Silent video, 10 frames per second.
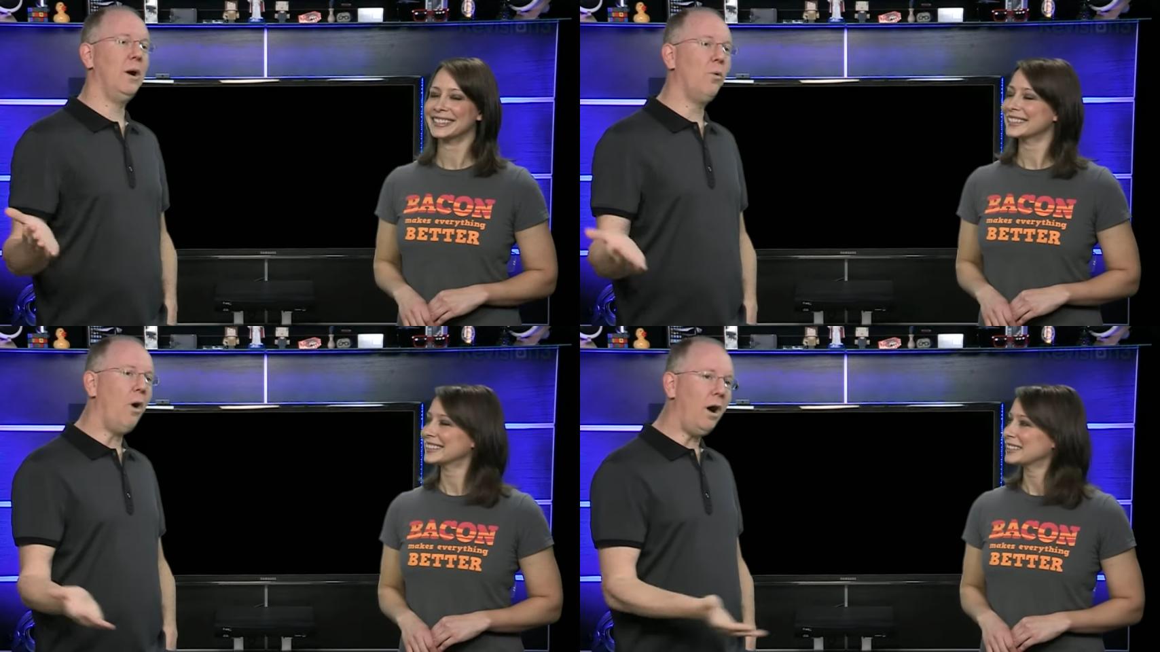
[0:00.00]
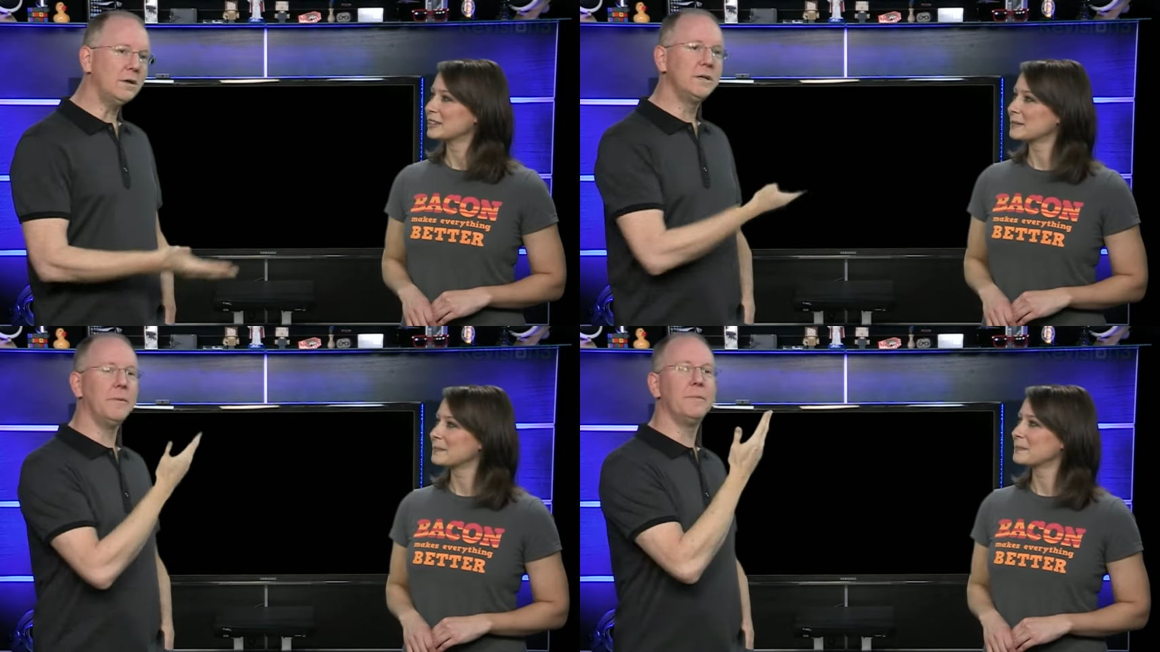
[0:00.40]
Speaker 1: I
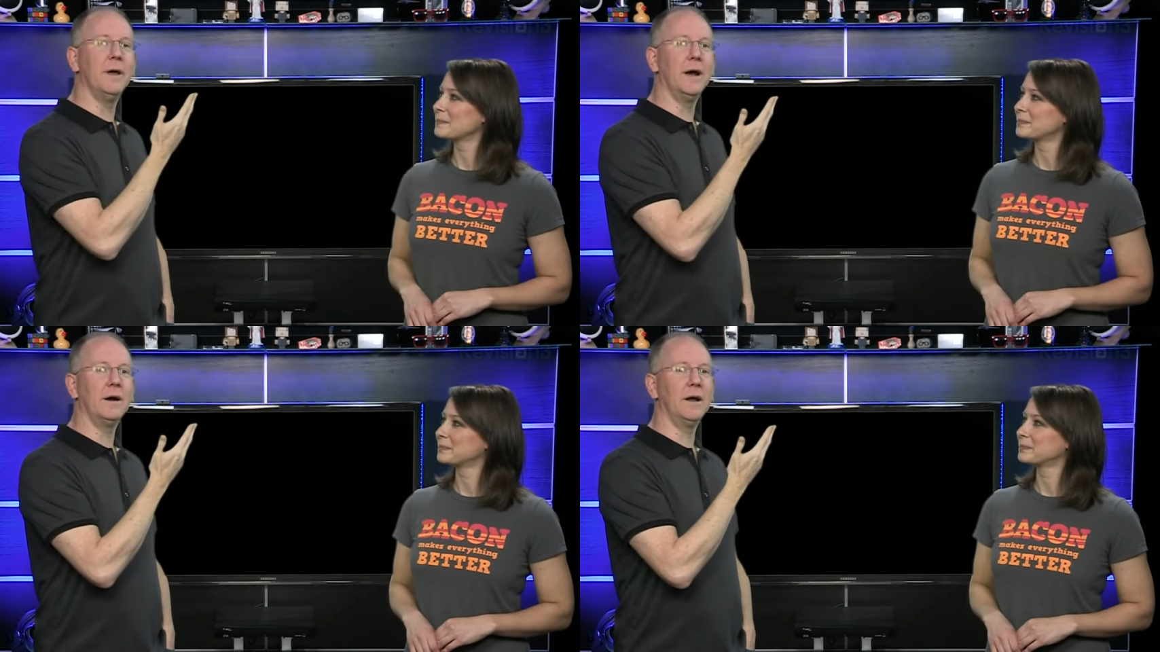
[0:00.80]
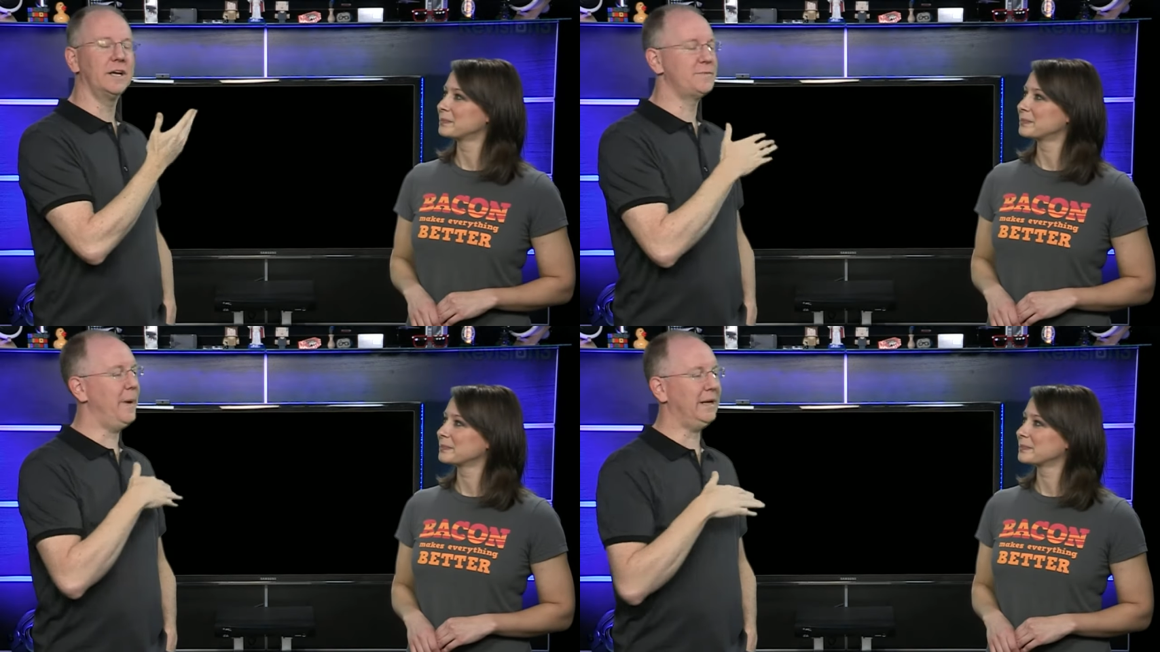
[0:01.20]
walked up there
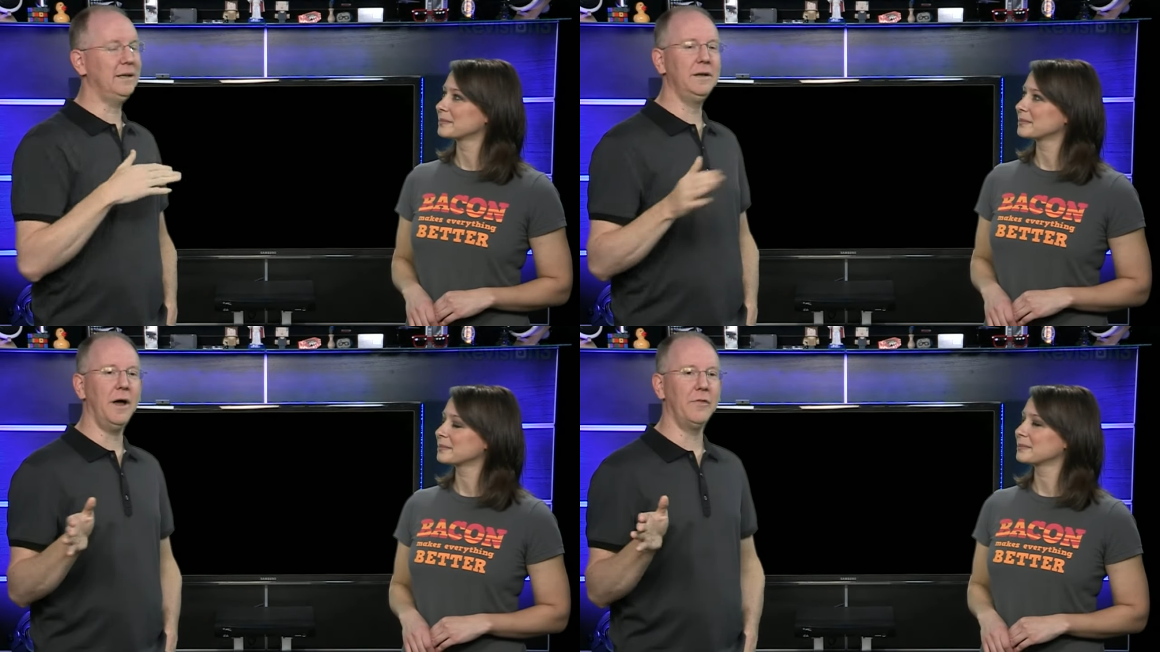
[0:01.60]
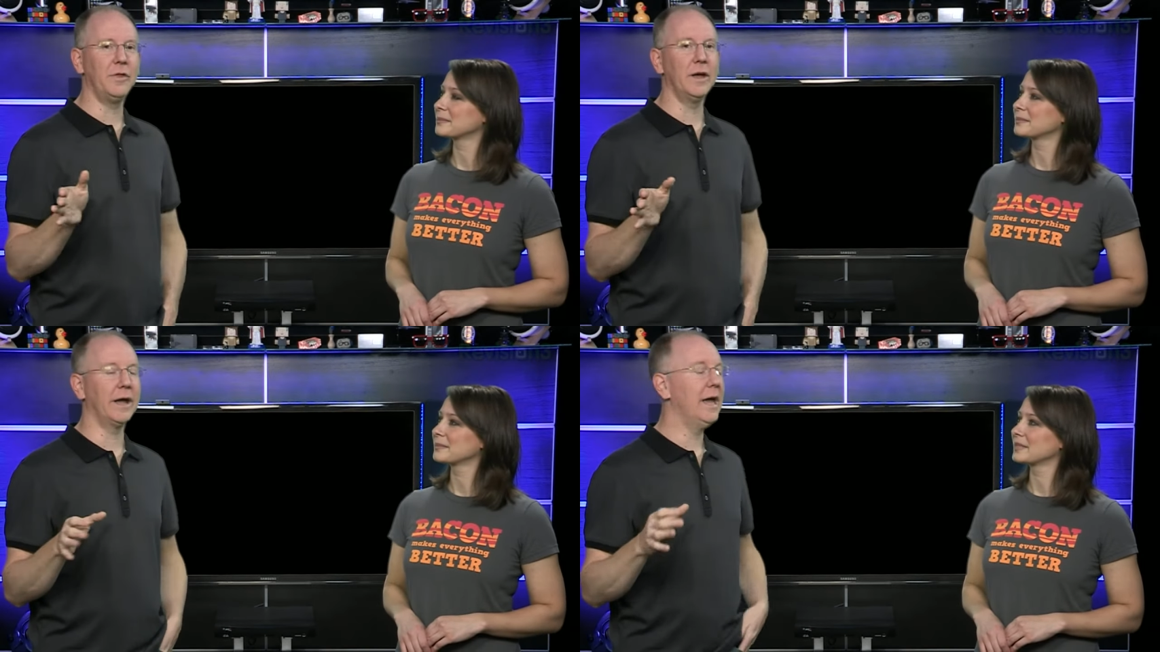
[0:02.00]
expecting
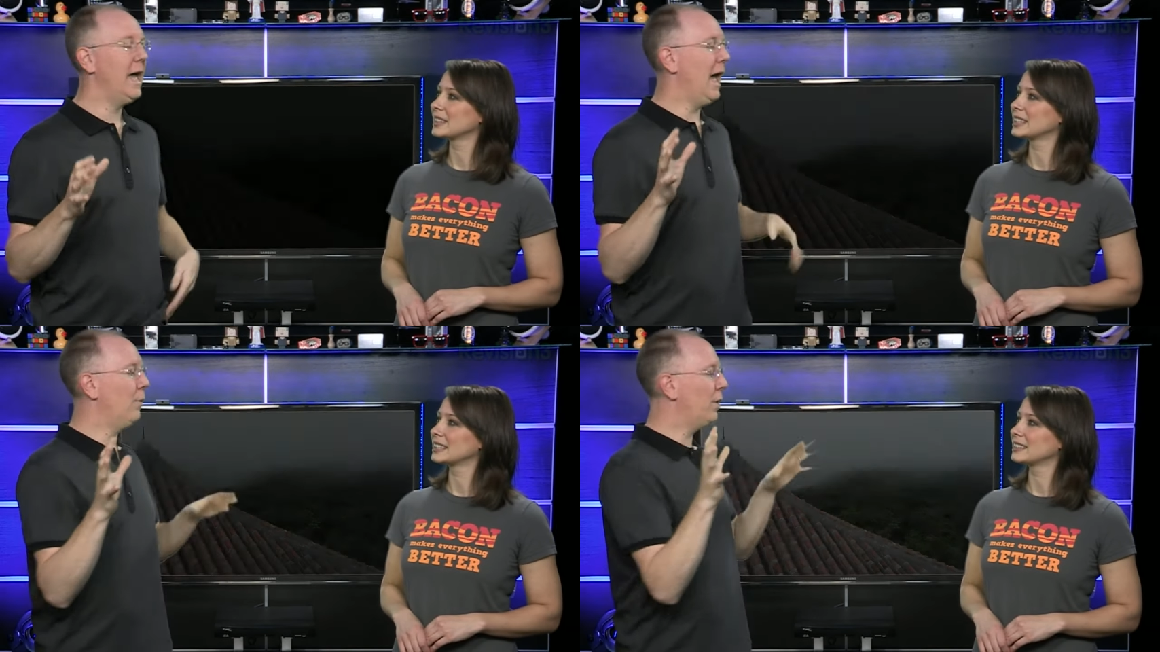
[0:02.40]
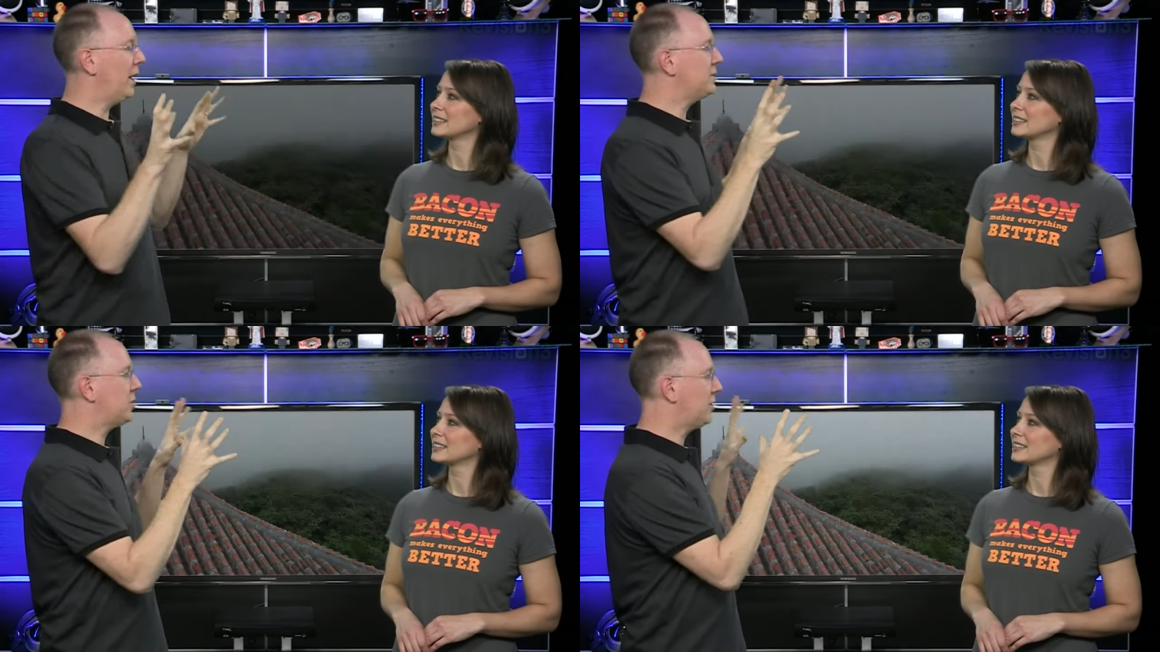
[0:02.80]
nothing, and when
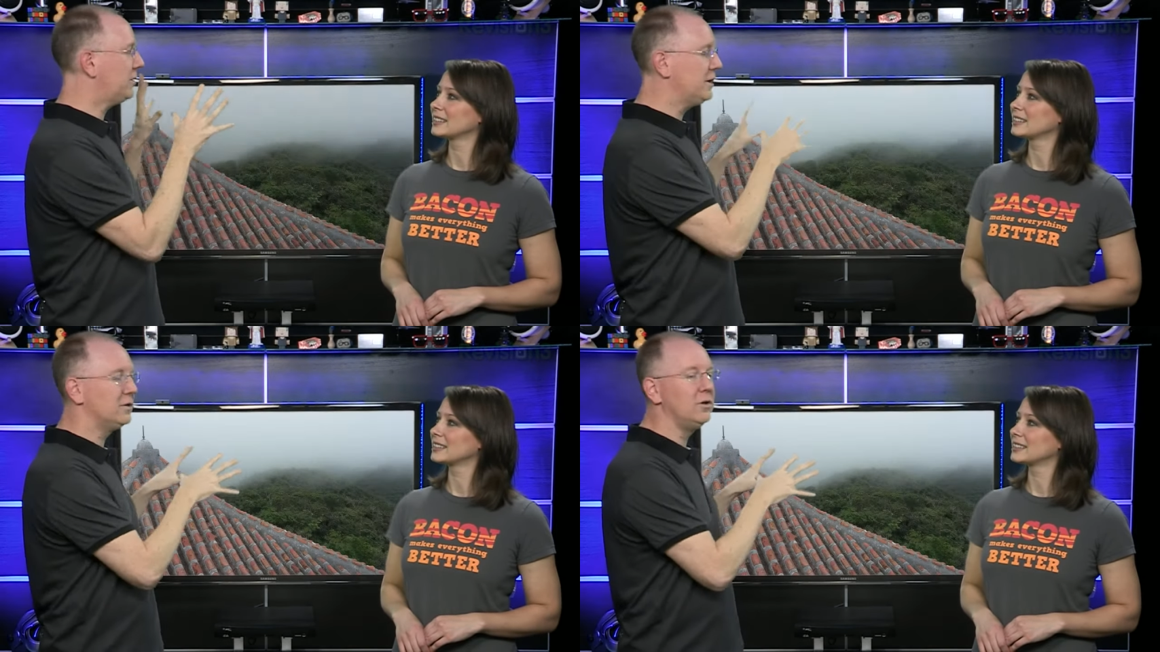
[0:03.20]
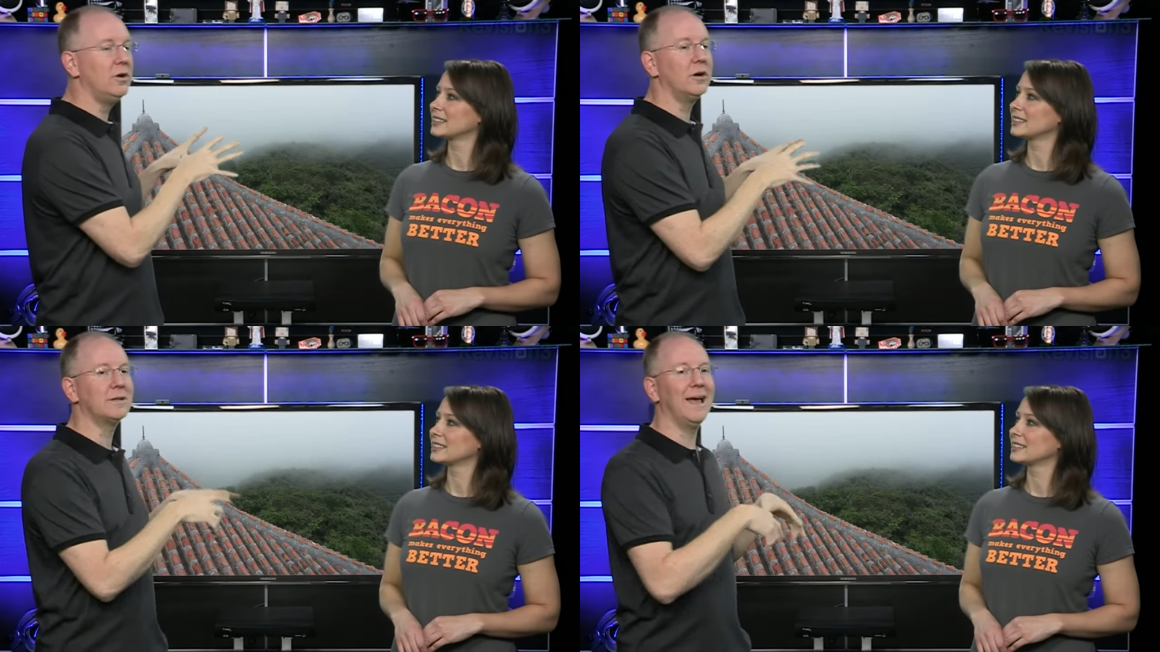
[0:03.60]
I turned and
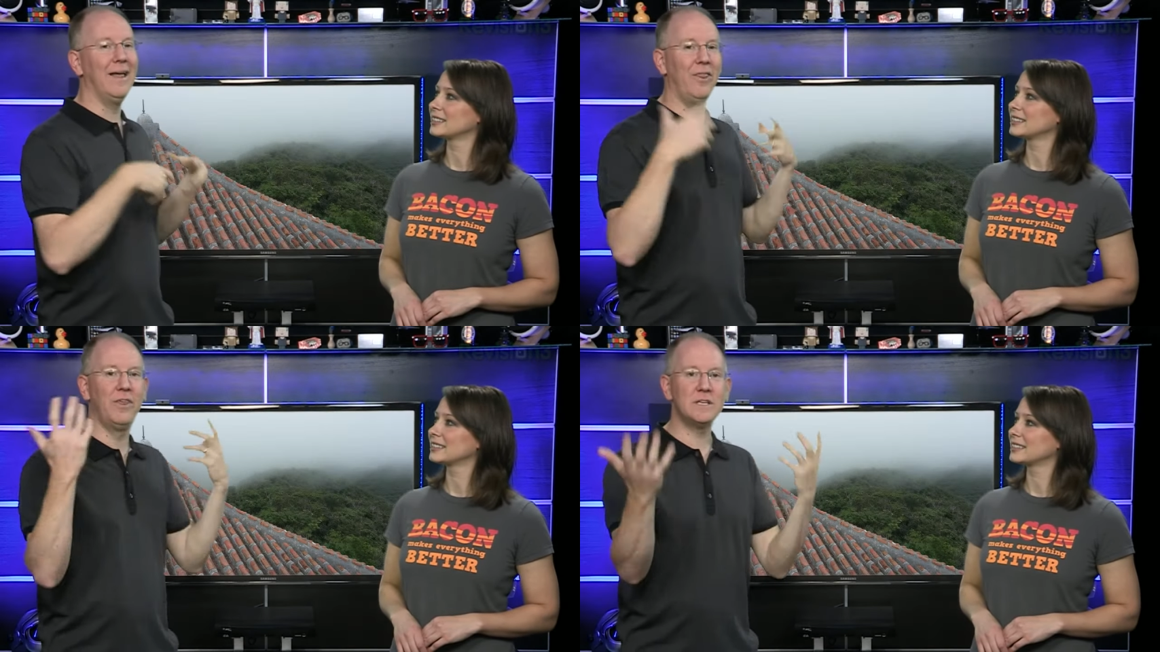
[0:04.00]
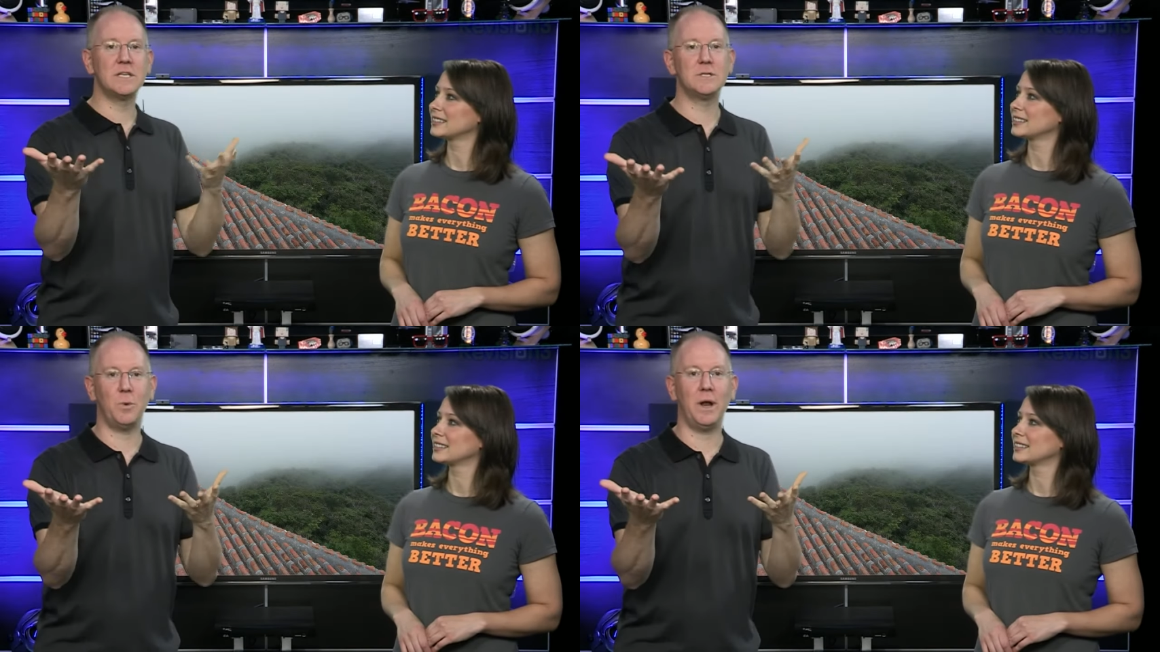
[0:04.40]
looked, this
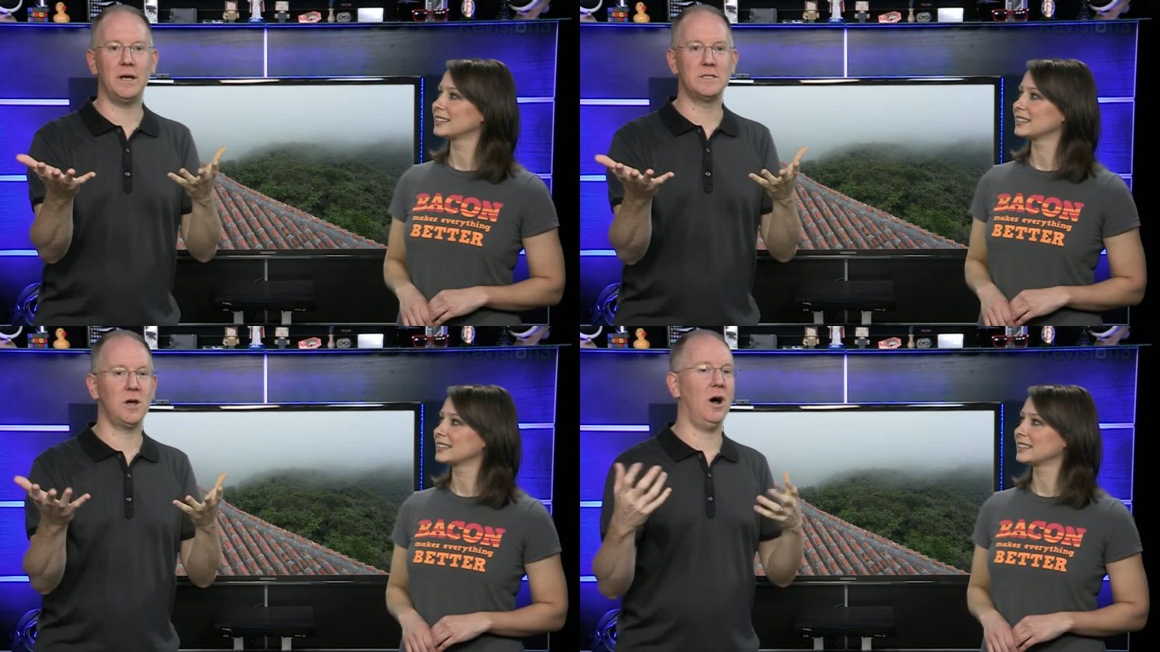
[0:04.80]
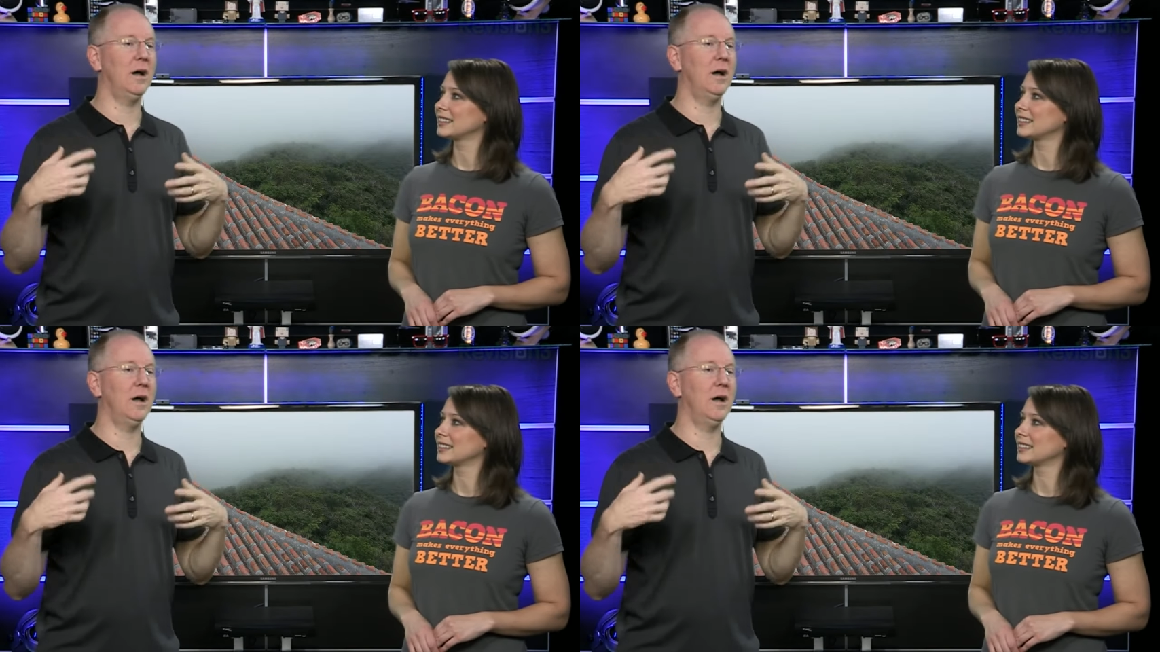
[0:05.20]
is what I saw.